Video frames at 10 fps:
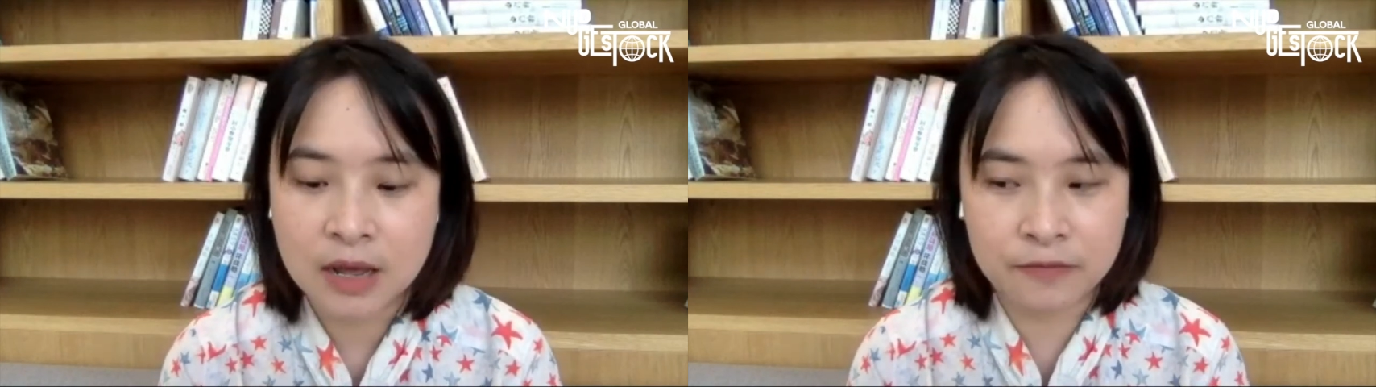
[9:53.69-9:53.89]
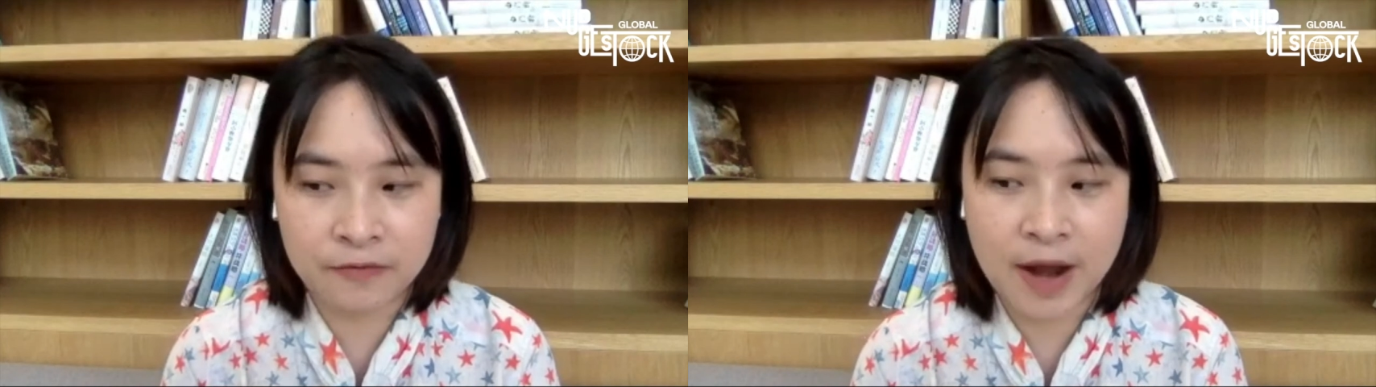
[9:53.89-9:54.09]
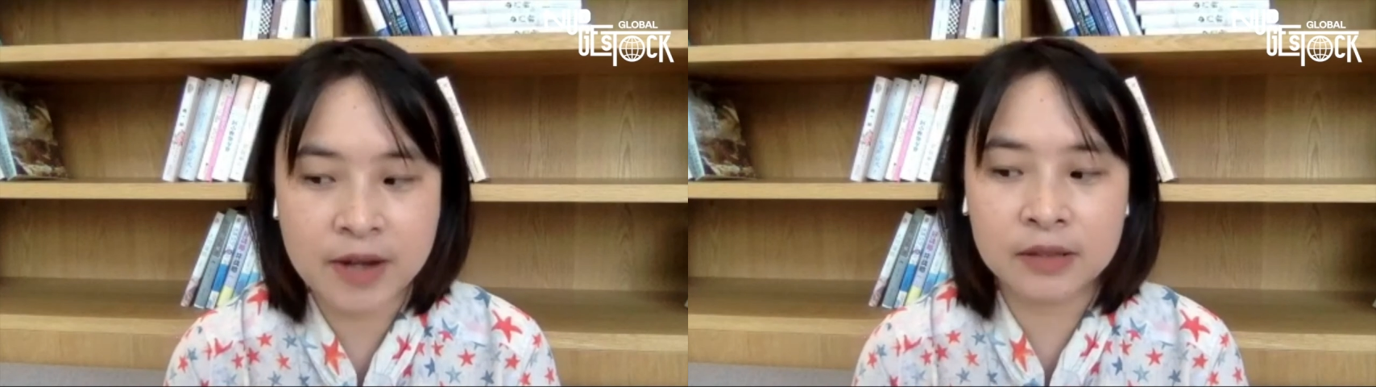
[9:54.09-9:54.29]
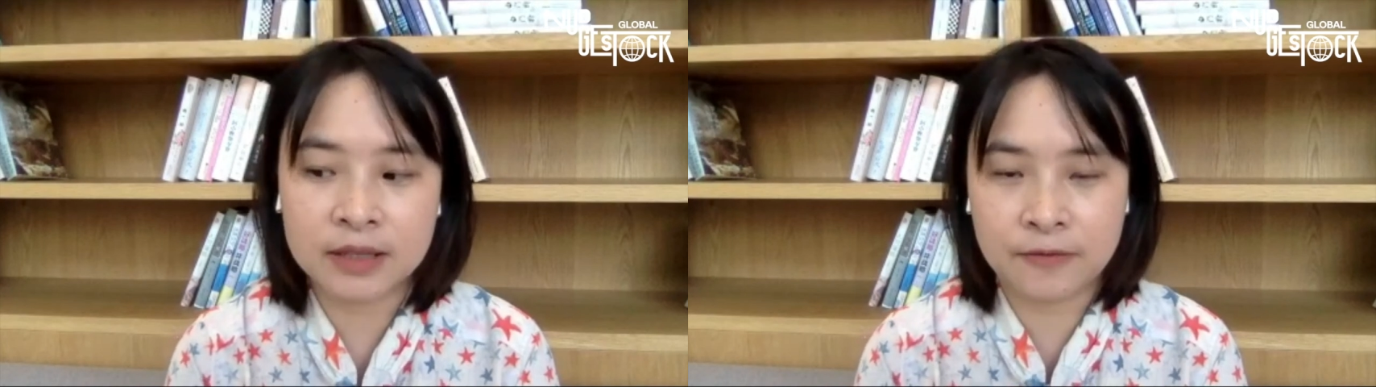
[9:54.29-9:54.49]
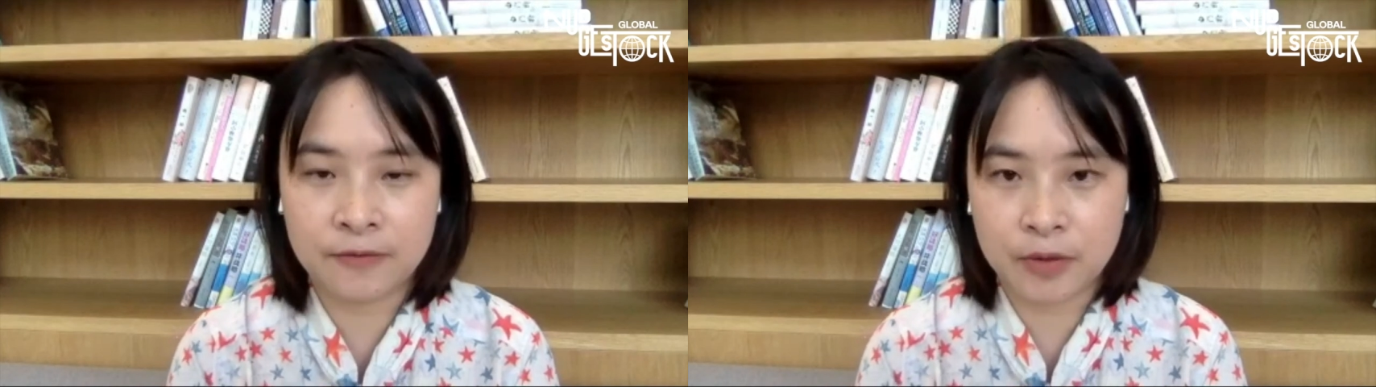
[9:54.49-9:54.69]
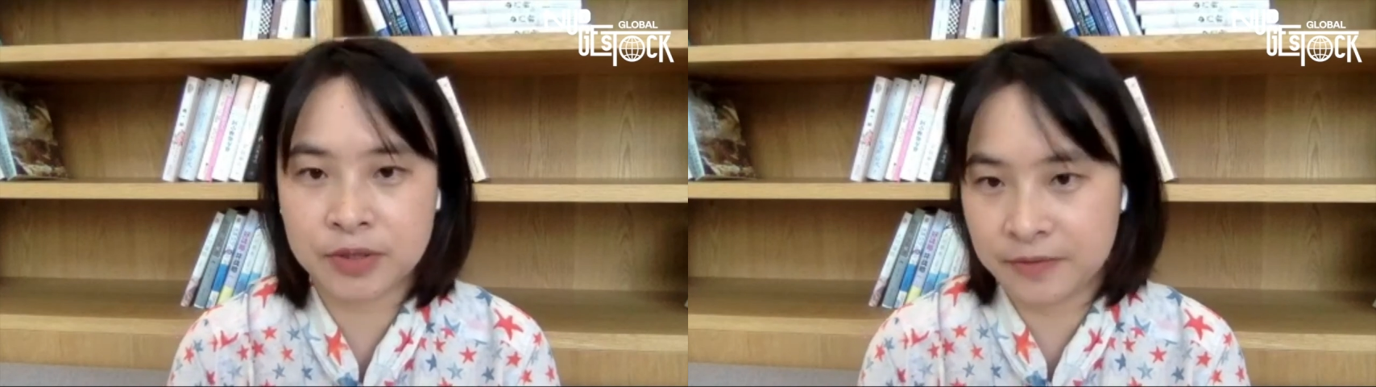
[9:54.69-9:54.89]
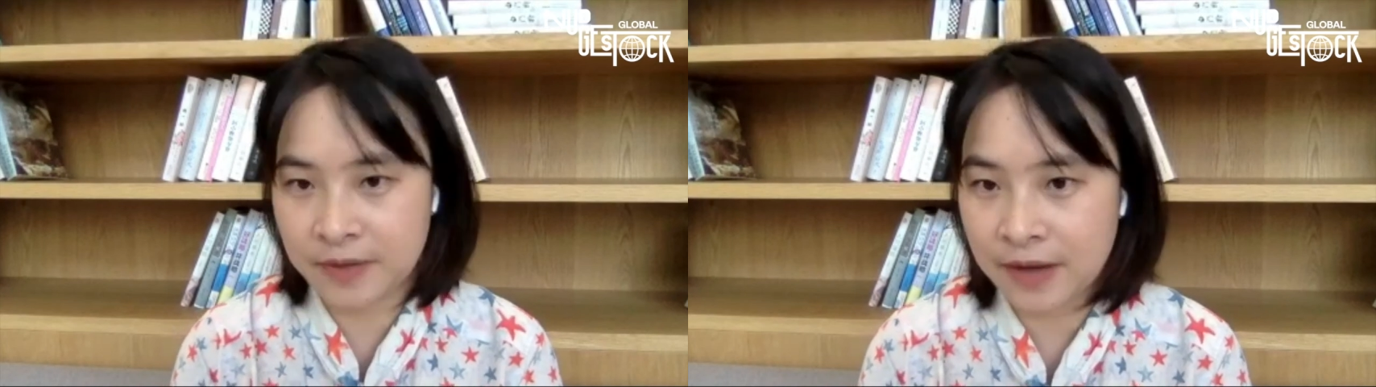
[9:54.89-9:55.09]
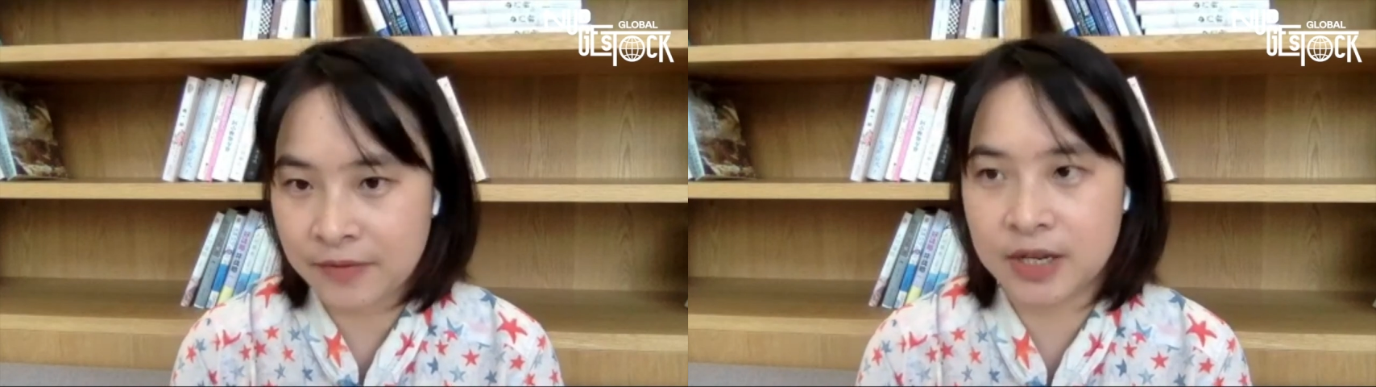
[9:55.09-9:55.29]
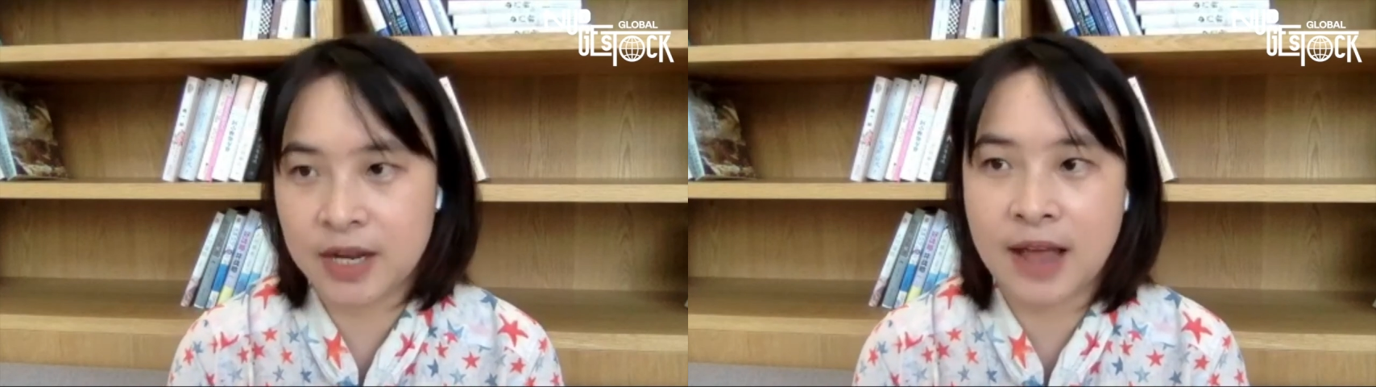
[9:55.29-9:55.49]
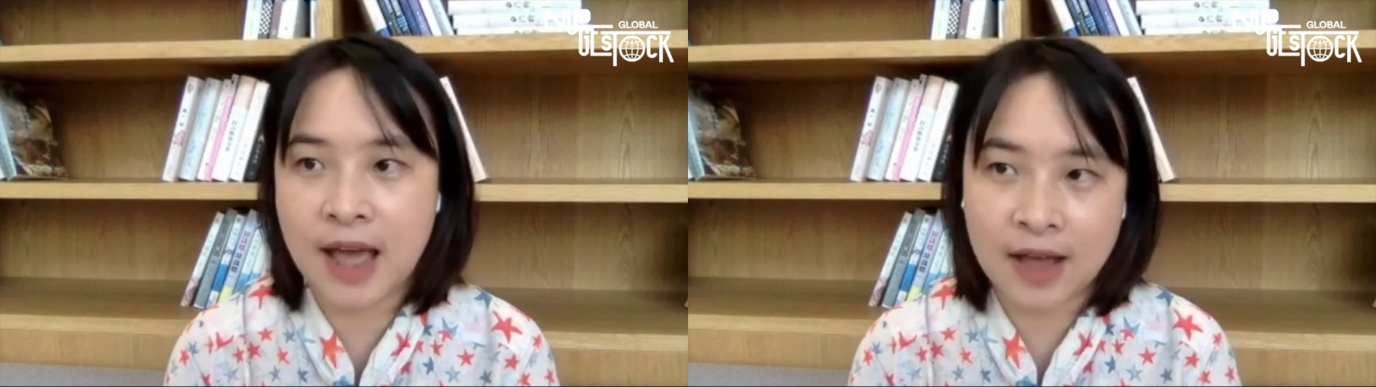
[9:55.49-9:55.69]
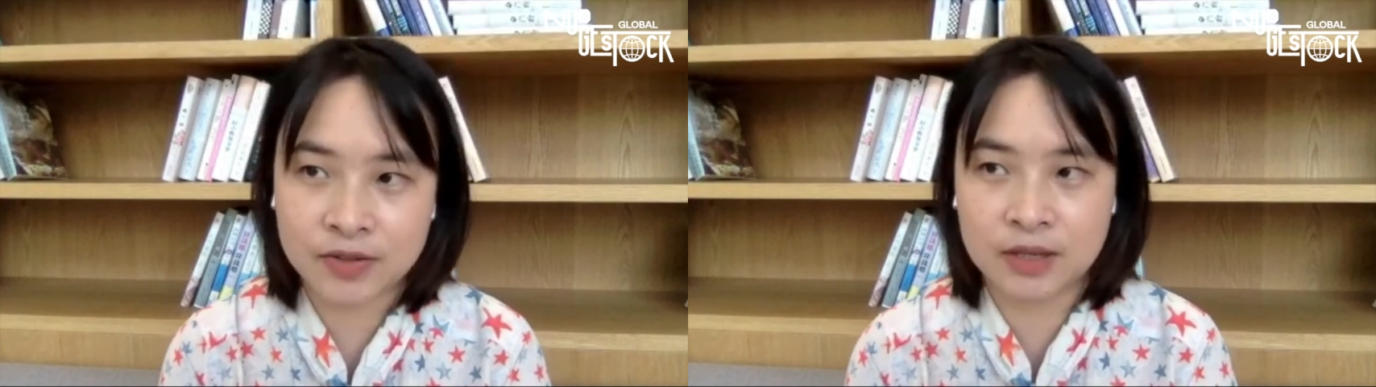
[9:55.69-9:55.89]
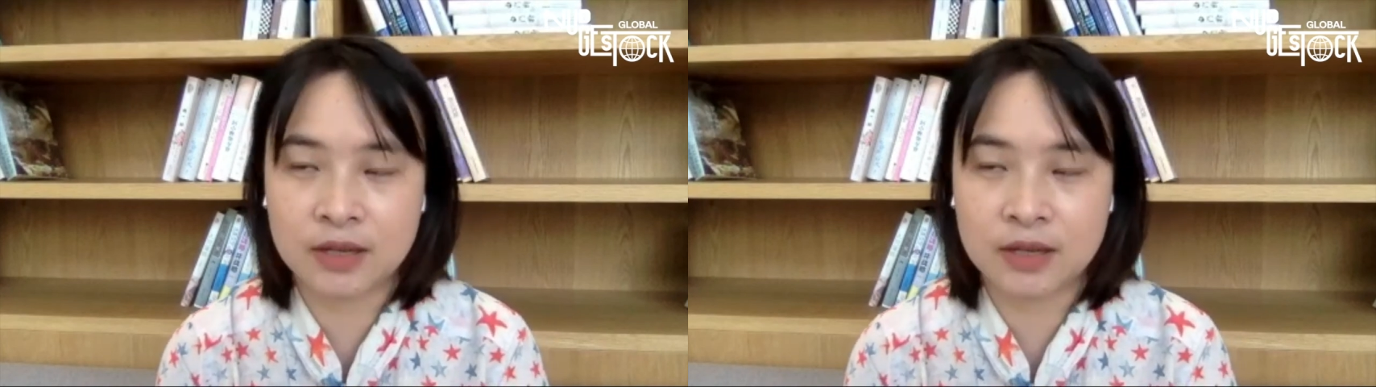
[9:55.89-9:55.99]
and finally they feel survived and has